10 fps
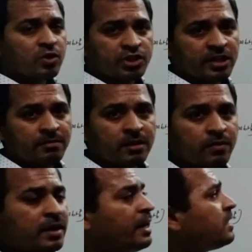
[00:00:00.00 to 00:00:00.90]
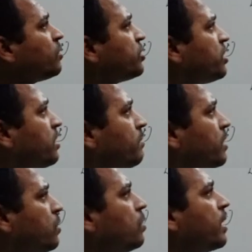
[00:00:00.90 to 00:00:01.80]
question number one and question
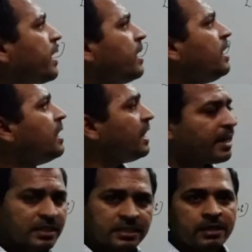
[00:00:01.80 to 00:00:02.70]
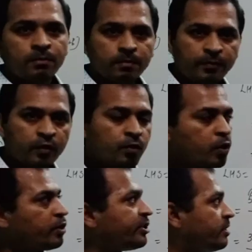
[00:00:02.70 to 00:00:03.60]
number two. Okay, let us see few
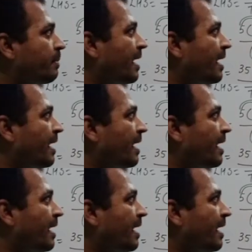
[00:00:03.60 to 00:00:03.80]
more questions.